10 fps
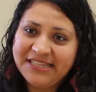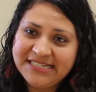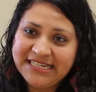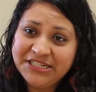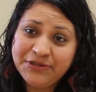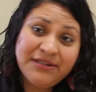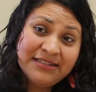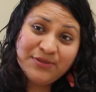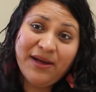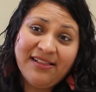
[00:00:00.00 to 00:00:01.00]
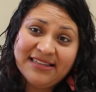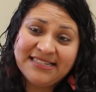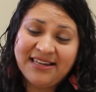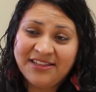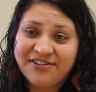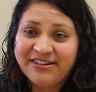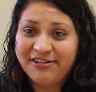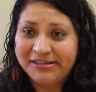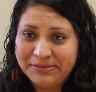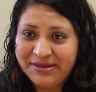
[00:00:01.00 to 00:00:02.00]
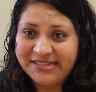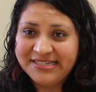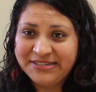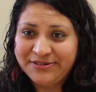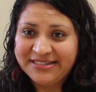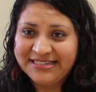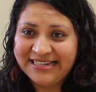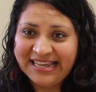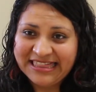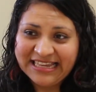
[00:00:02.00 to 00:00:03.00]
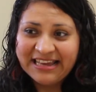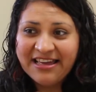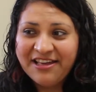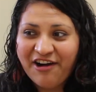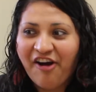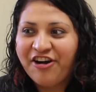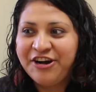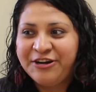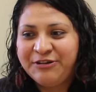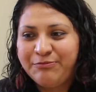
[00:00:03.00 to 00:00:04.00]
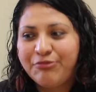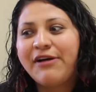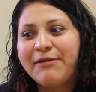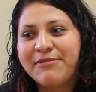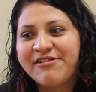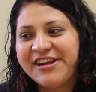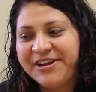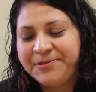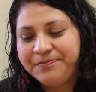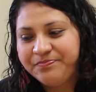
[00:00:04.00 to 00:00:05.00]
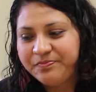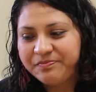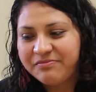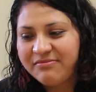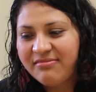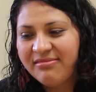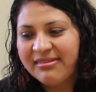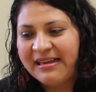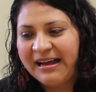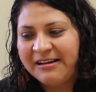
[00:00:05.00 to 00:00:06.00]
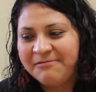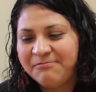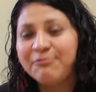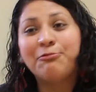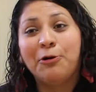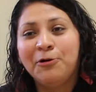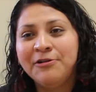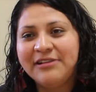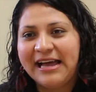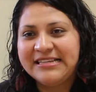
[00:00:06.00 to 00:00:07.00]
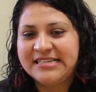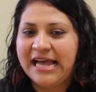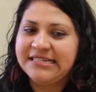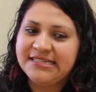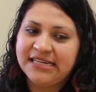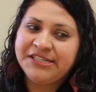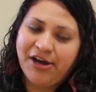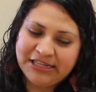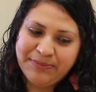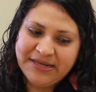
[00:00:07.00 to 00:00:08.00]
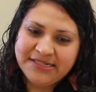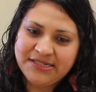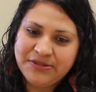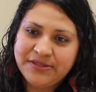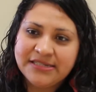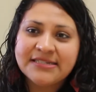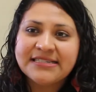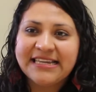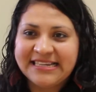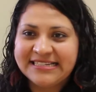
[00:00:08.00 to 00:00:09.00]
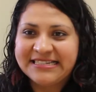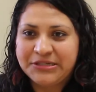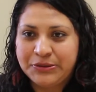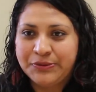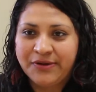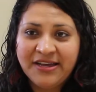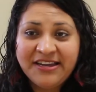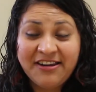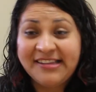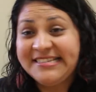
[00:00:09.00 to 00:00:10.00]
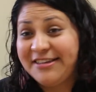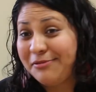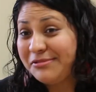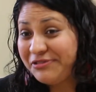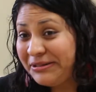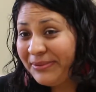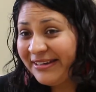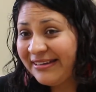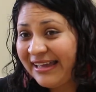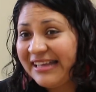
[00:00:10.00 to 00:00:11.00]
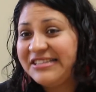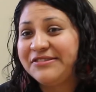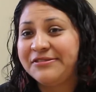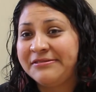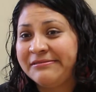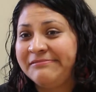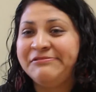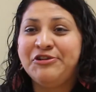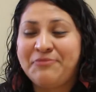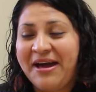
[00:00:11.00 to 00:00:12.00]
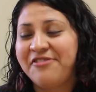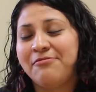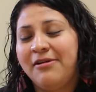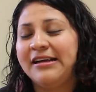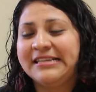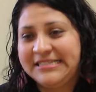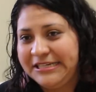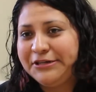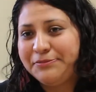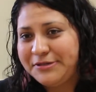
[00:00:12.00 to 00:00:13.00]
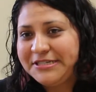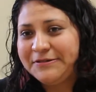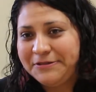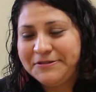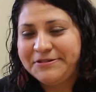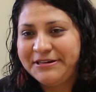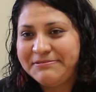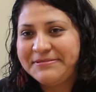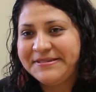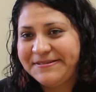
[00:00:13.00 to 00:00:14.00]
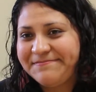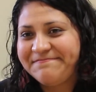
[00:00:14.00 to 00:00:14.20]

this issue, and as well as other undocumented students. And I think our primary role as undocumented students is to not stop dreaming, and to, no matter what, continue to pursue those dreams.